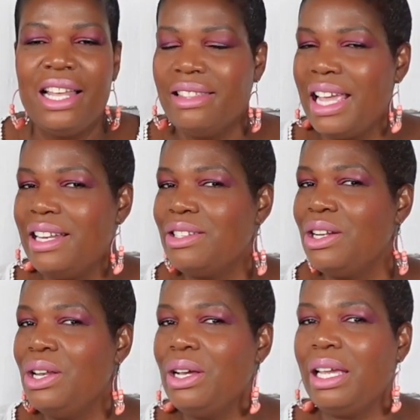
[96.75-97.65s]
that is
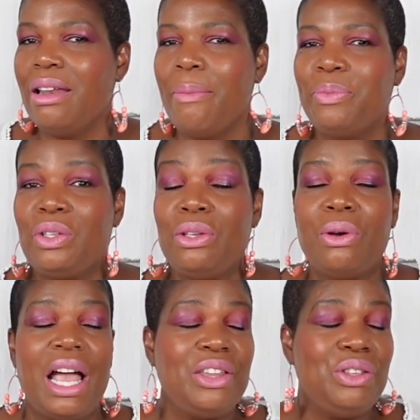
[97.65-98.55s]
looking up to
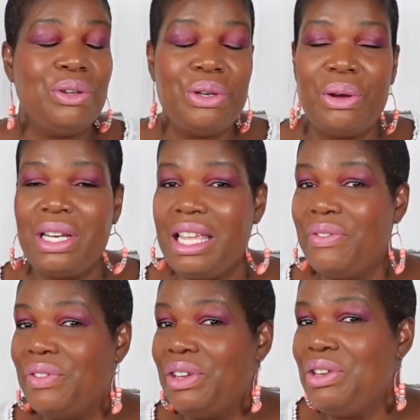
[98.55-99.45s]
you and you don't
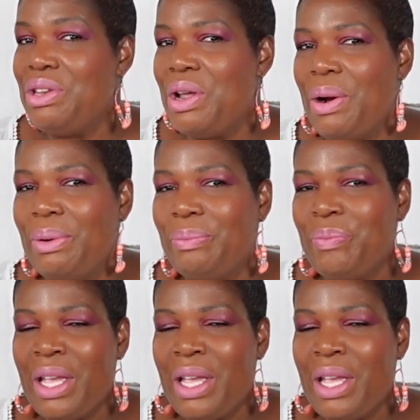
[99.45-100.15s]
even know.